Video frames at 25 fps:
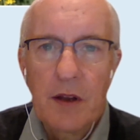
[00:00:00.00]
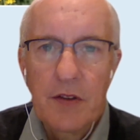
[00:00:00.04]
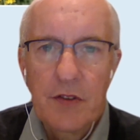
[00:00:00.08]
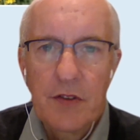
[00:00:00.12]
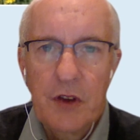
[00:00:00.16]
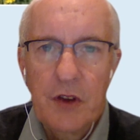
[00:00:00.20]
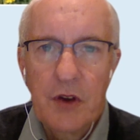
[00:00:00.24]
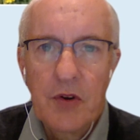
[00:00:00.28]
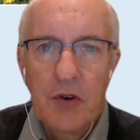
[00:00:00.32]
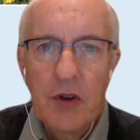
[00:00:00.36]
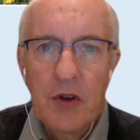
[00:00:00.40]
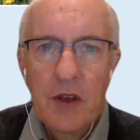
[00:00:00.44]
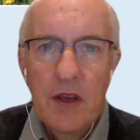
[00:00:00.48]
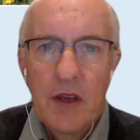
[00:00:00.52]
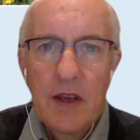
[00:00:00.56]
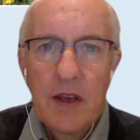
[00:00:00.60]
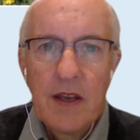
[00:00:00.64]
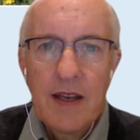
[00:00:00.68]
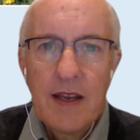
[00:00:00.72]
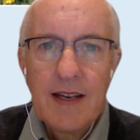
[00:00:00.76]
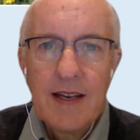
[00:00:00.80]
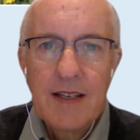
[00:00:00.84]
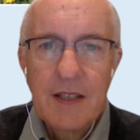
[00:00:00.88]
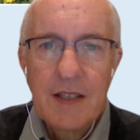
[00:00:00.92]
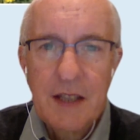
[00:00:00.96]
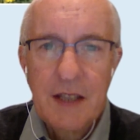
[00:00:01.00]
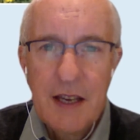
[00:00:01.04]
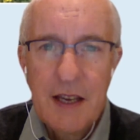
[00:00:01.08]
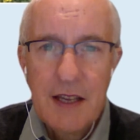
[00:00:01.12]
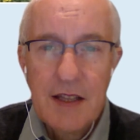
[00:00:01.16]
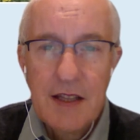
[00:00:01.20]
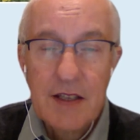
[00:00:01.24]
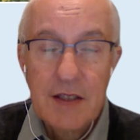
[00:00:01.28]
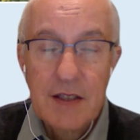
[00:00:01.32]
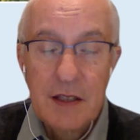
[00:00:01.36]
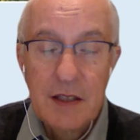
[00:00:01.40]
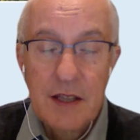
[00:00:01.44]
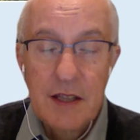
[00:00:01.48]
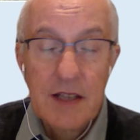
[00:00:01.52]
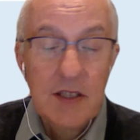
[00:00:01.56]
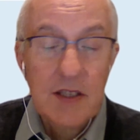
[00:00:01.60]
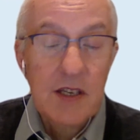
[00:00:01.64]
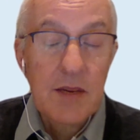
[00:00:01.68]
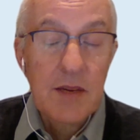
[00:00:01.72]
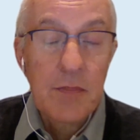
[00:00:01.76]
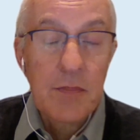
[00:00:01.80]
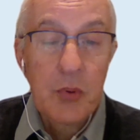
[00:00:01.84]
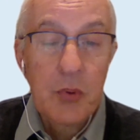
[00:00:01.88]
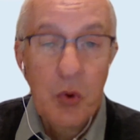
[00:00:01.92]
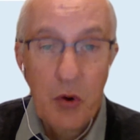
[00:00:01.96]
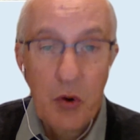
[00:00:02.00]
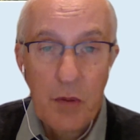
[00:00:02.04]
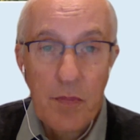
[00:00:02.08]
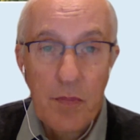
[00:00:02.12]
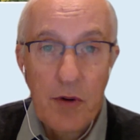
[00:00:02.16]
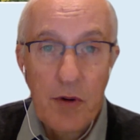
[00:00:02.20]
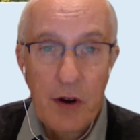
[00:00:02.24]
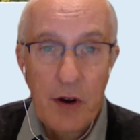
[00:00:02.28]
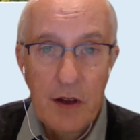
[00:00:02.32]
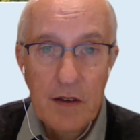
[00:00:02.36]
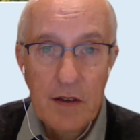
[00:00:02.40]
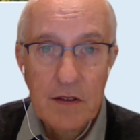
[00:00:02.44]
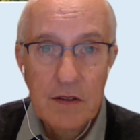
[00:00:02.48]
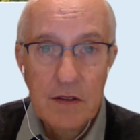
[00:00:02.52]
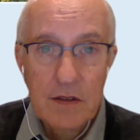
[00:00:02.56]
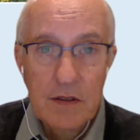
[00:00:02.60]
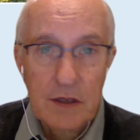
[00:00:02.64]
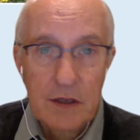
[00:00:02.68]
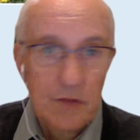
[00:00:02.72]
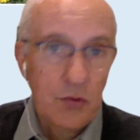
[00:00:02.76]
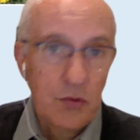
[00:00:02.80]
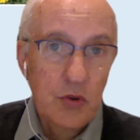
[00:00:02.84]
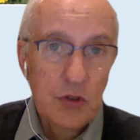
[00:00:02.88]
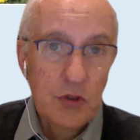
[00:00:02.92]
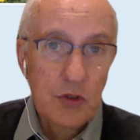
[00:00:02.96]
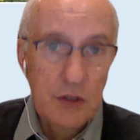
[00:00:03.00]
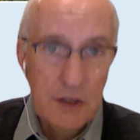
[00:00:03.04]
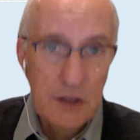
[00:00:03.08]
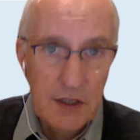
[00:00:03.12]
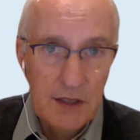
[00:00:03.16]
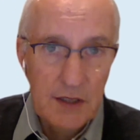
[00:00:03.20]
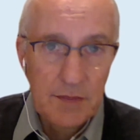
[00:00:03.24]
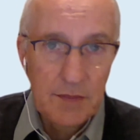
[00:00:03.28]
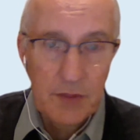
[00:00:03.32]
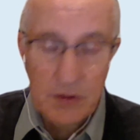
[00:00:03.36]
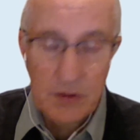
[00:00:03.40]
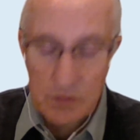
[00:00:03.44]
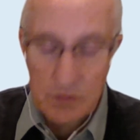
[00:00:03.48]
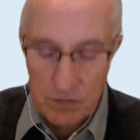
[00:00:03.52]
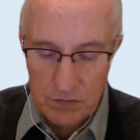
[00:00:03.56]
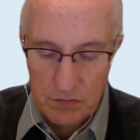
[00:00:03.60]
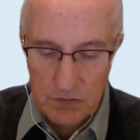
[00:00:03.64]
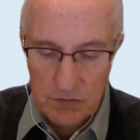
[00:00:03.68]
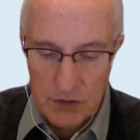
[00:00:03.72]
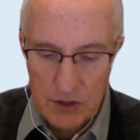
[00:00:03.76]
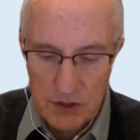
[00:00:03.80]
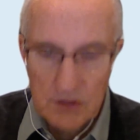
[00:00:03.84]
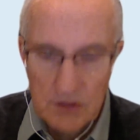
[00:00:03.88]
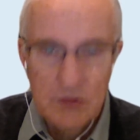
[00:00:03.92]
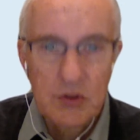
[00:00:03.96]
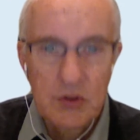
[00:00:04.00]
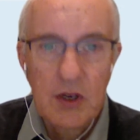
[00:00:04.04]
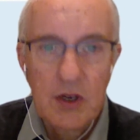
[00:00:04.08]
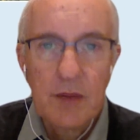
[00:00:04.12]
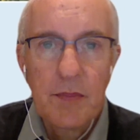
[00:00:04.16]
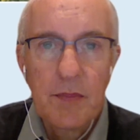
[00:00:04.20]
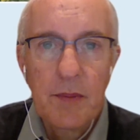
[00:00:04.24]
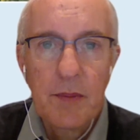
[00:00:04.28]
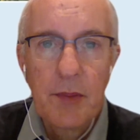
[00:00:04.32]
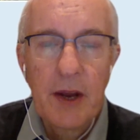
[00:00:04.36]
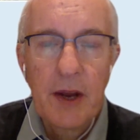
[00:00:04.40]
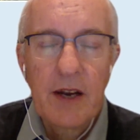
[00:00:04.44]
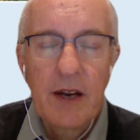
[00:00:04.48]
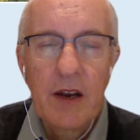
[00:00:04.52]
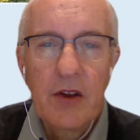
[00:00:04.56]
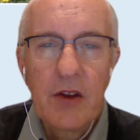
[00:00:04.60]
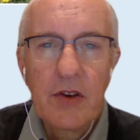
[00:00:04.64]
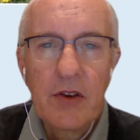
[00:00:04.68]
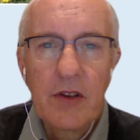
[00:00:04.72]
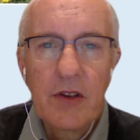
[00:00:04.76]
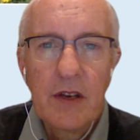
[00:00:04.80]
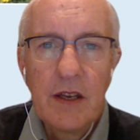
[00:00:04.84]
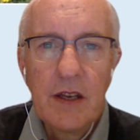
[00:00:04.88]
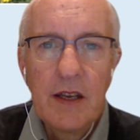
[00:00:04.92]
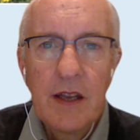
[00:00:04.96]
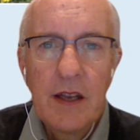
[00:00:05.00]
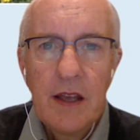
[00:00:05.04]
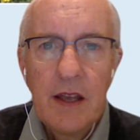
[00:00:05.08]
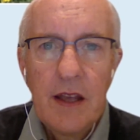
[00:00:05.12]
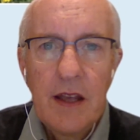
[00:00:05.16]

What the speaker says: So it's there. That's an imported product, fortunately, but it can be made locally.